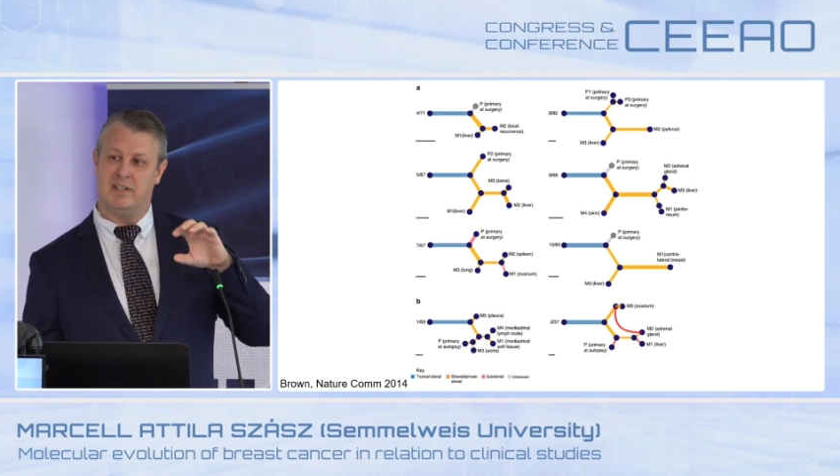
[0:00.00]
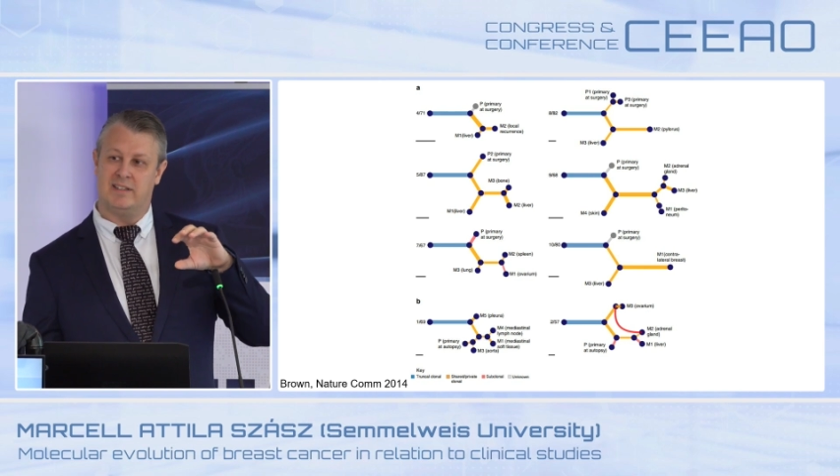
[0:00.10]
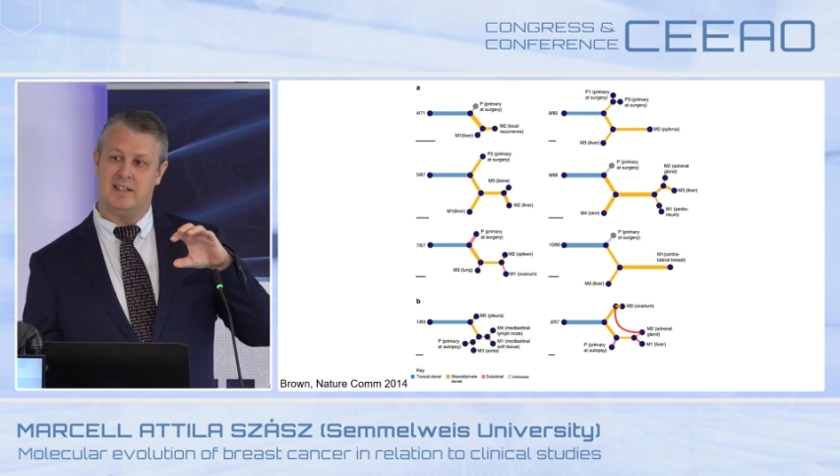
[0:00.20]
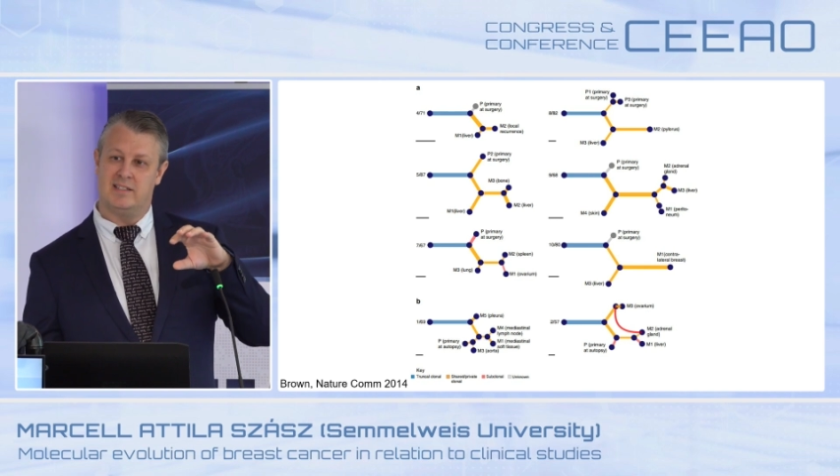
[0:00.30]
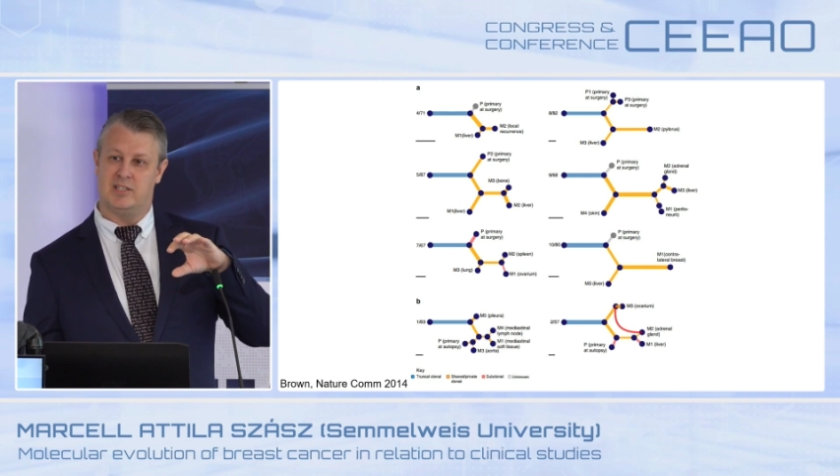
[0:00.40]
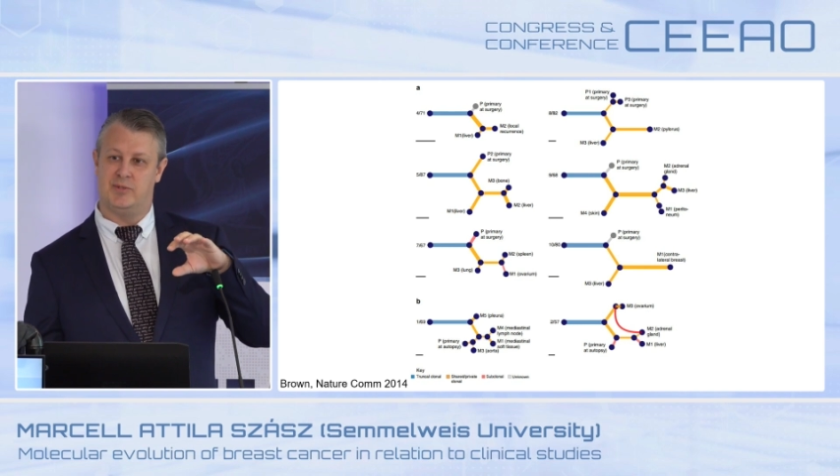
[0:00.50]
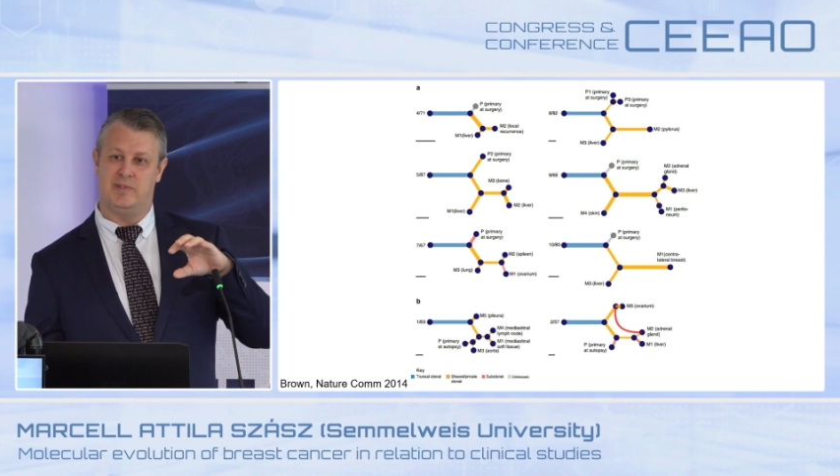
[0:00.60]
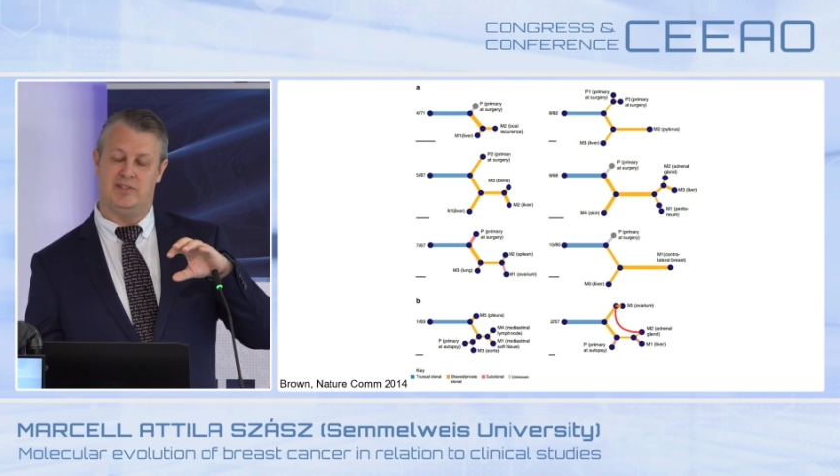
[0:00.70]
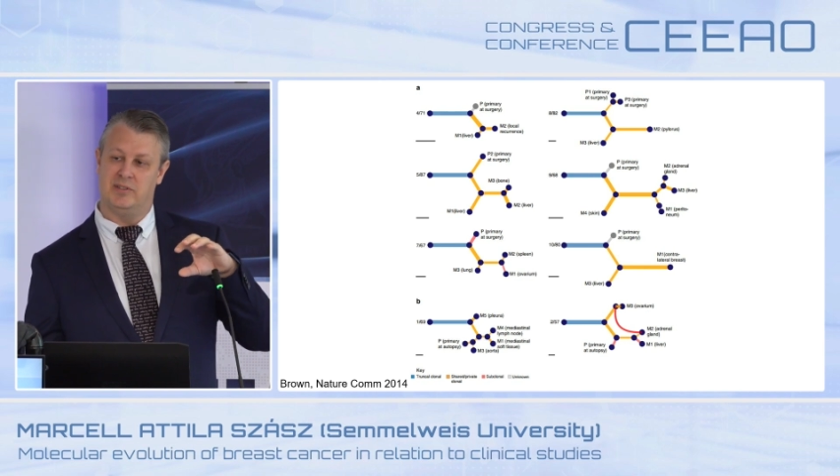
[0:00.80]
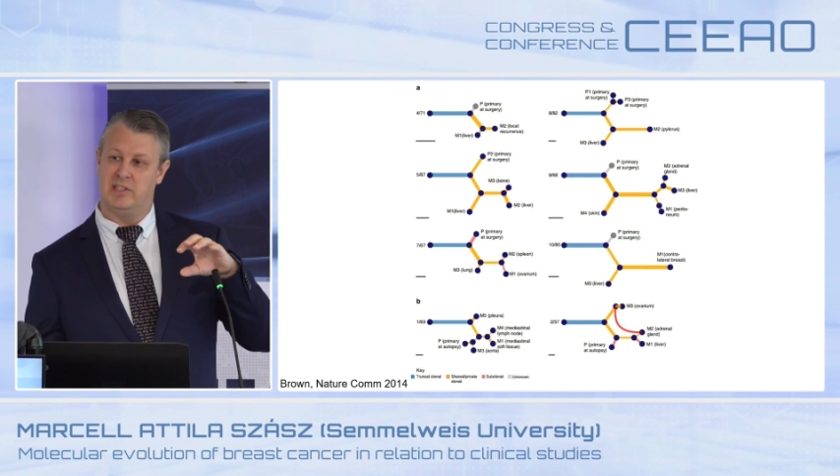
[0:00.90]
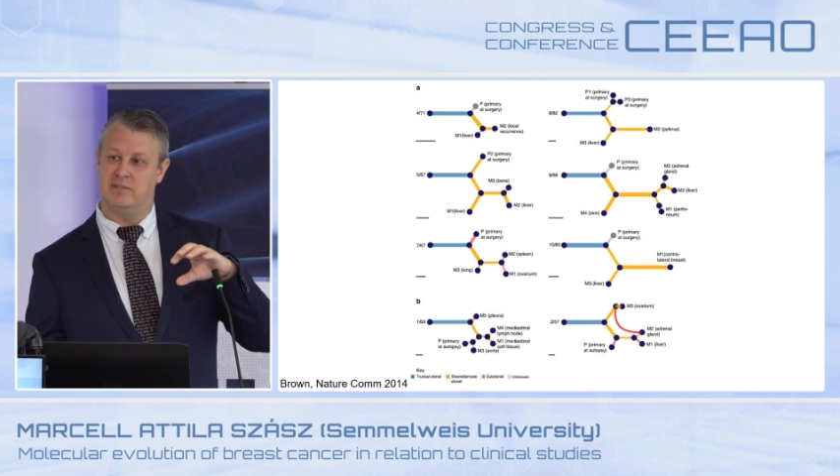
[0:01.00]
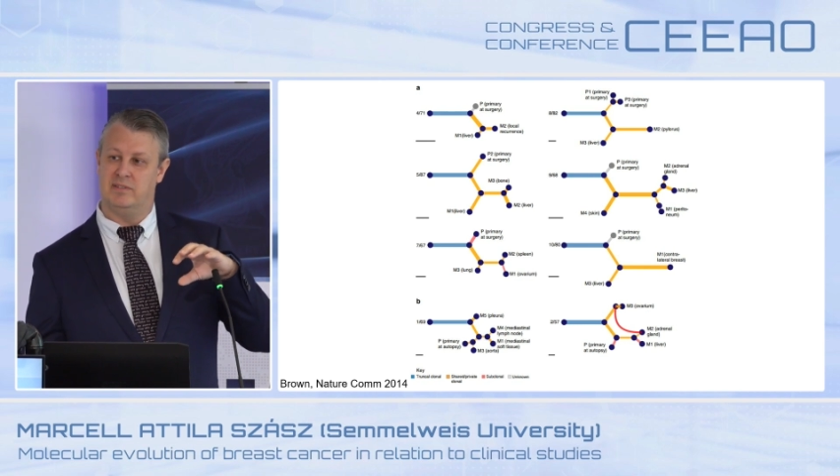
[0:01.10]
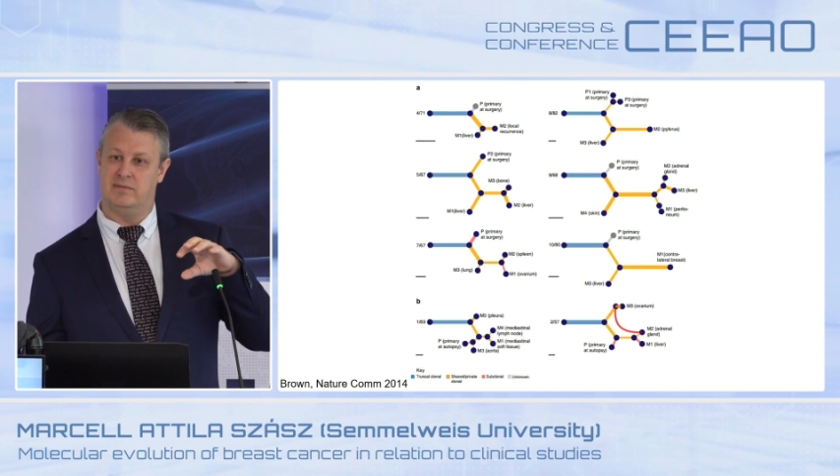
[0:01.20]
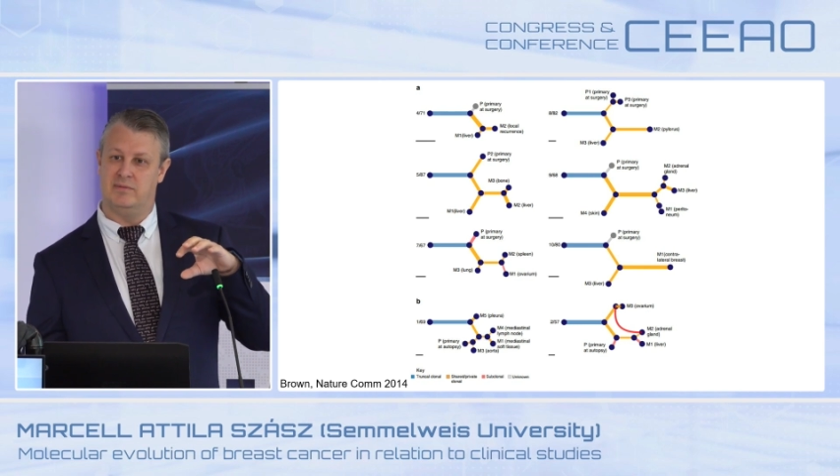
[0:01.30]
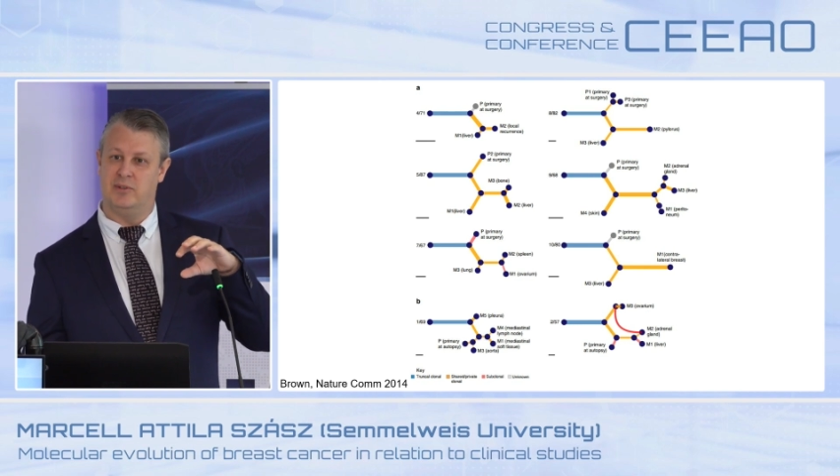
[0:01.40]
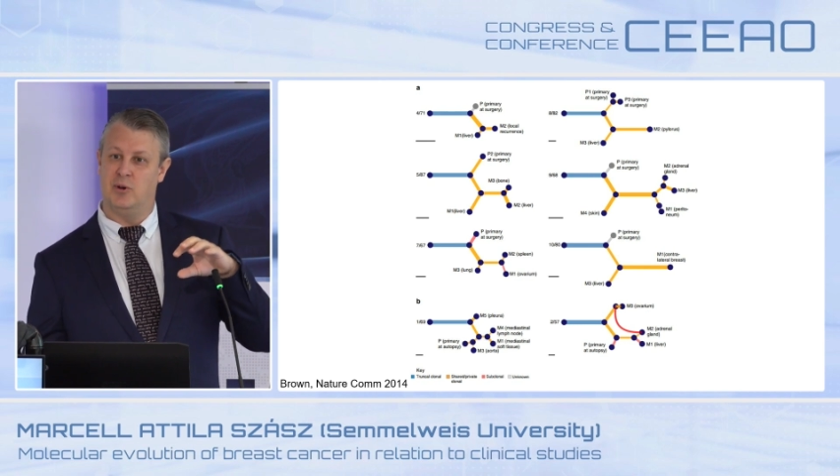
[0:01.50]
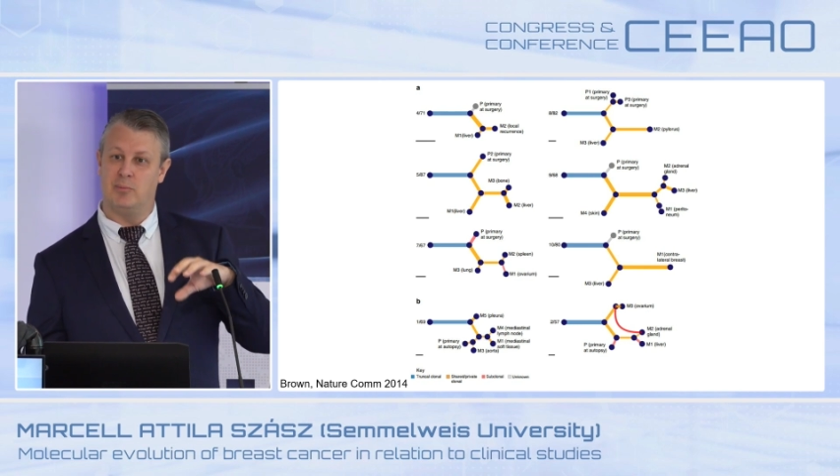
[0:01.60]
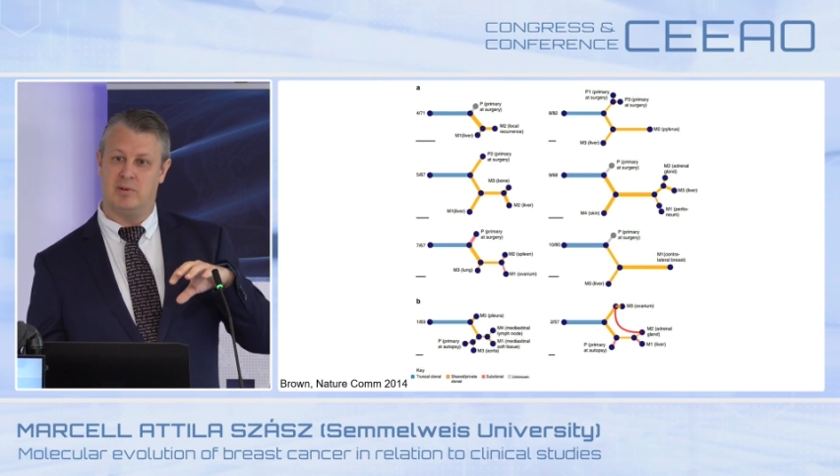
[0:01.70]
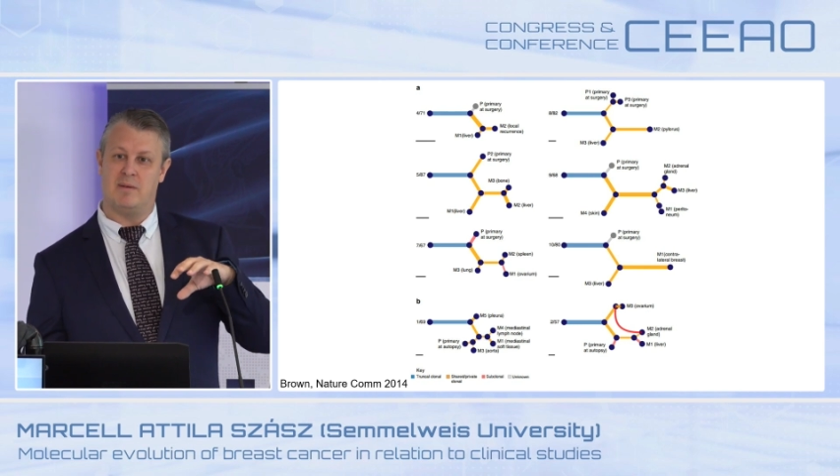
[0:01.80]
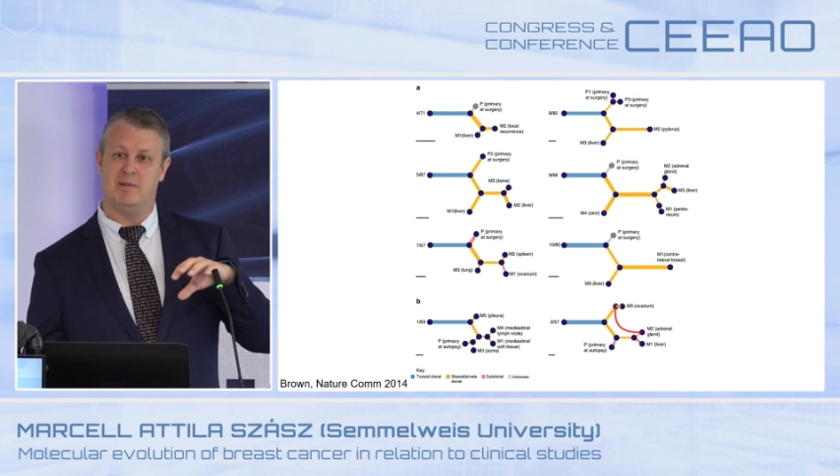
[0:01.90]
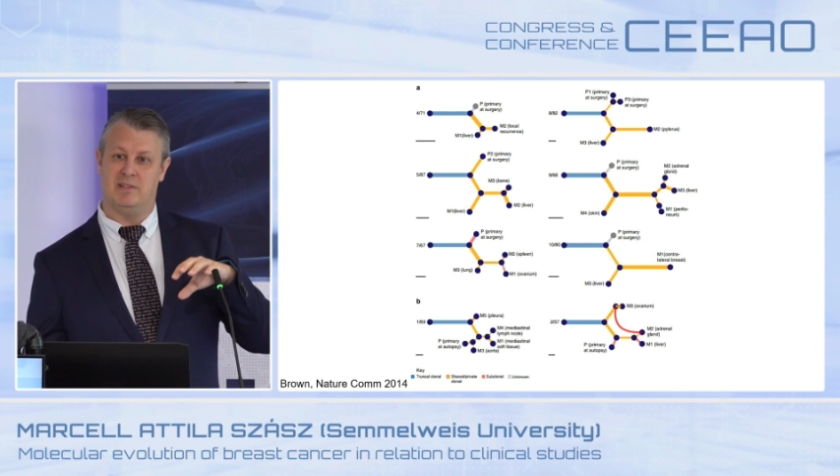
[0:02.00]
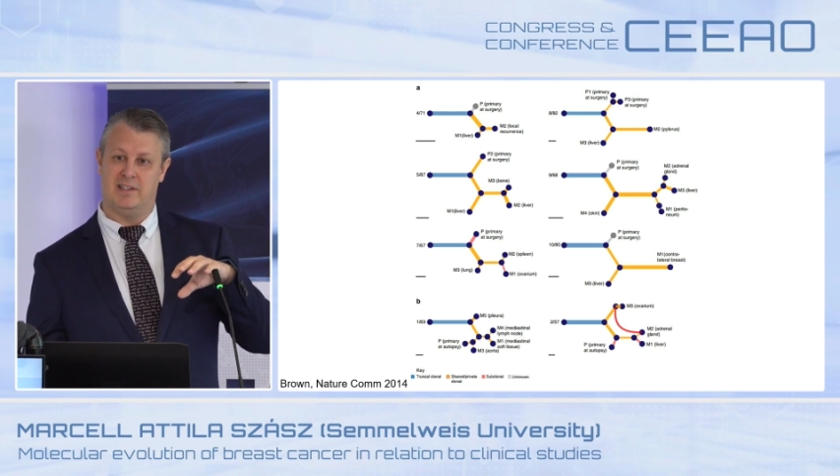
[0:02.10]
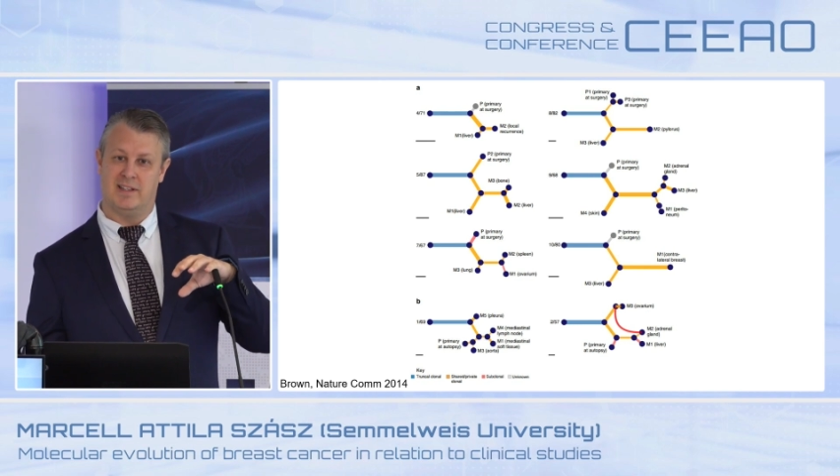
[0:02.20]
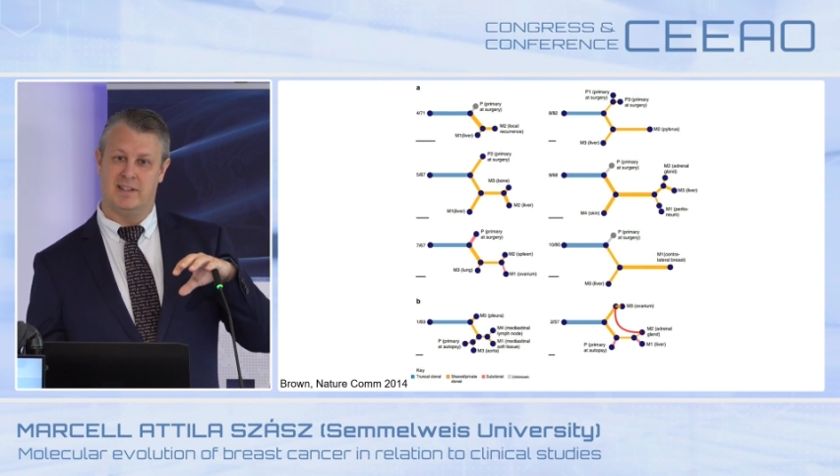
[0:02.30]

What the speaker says: metastasis we don't even know probably.